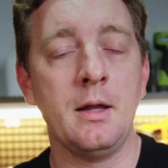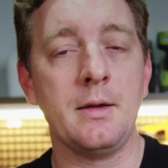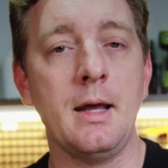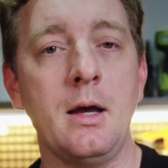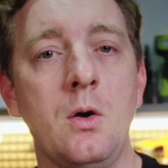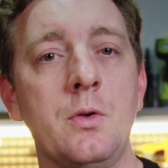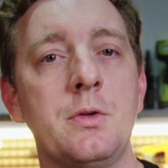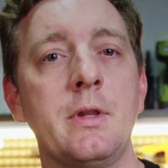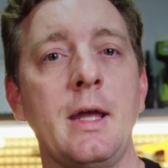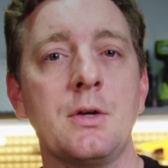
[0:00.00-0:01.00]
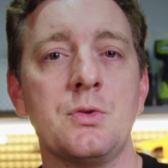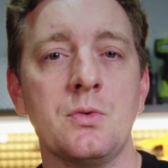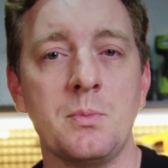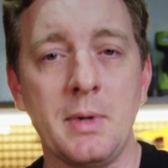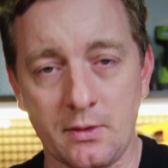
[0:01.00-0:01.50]
Now onto the actual
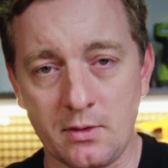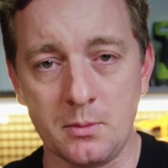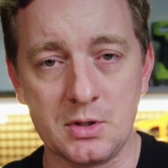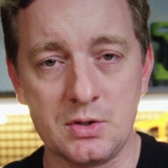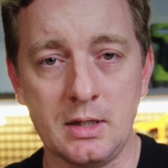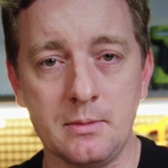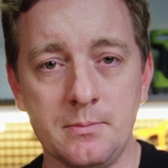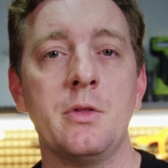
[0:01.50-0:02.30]
specs of the machine.